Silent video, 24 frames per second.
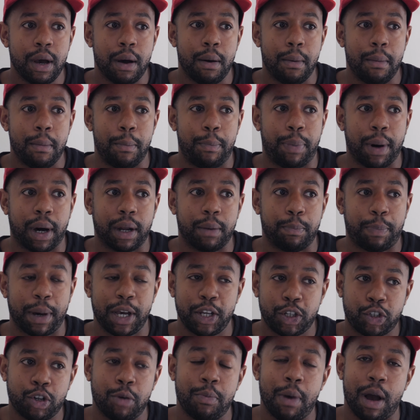but
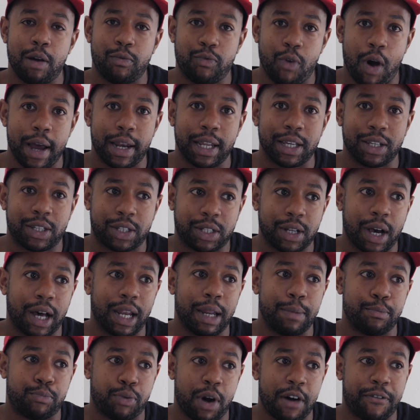based on my riding style
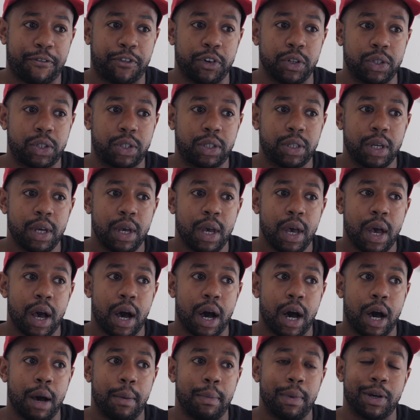and preference,
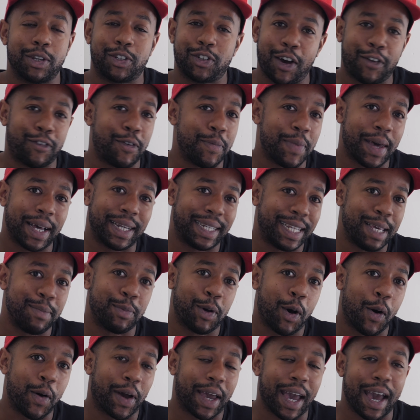aside from that deep
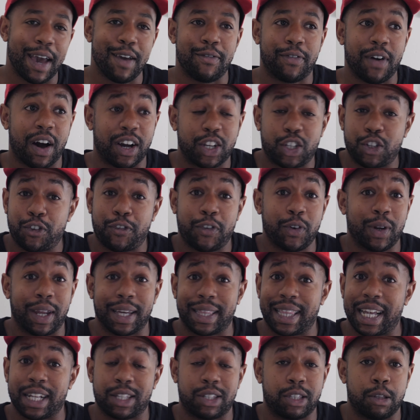concave, I just feel
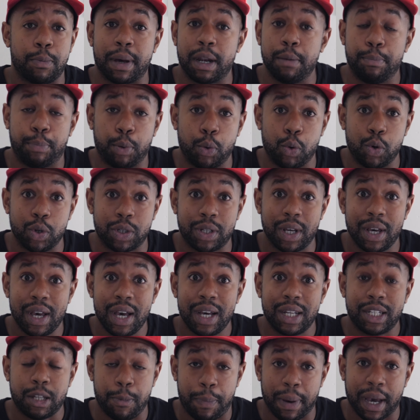like that's the better board
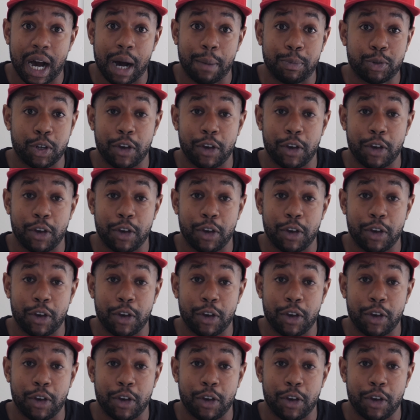to pick up.